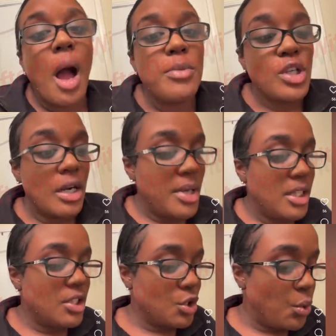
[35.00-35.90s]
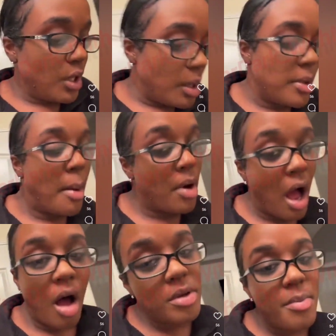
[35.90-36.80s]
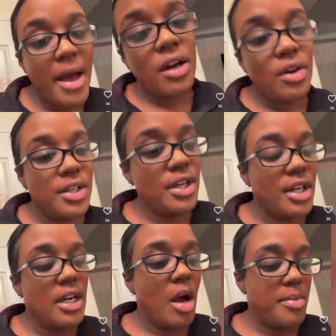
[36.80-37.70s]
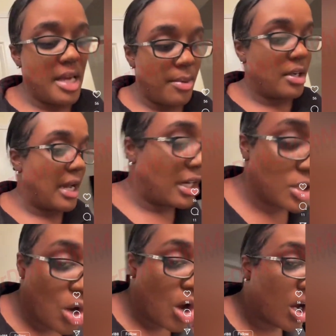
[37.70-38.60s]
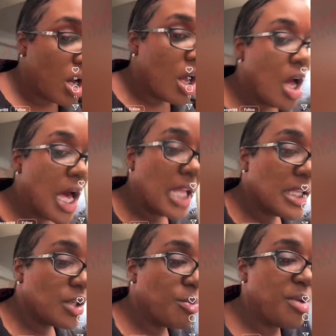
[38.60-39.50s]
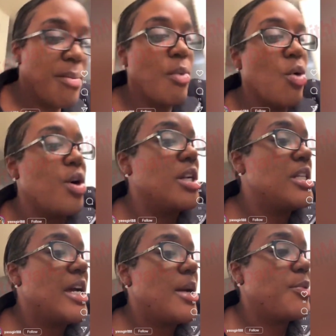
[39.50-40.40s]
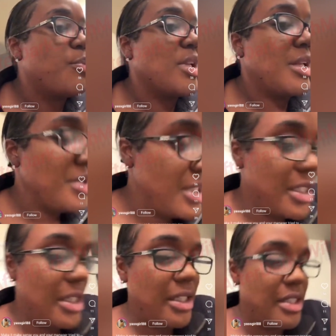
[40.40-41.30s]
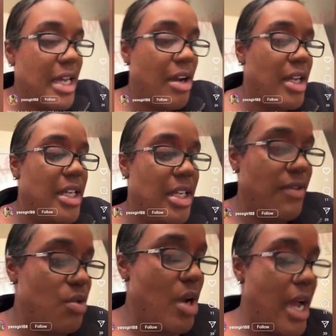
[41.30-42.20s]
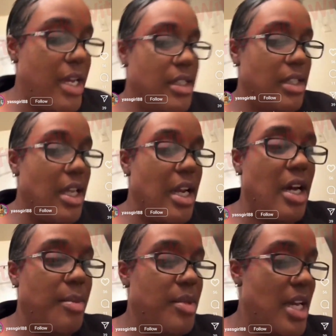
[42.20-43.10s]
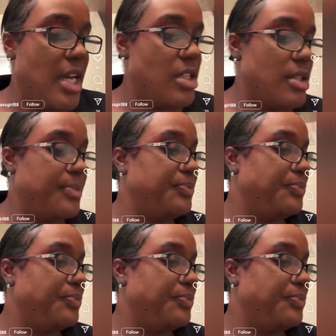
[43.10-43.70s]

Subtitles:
I'm gonna try to make this quick, but I'll be back on here and I'll be able to kind of talk a little bit more in depth. But let me sit this down and give you guys an update.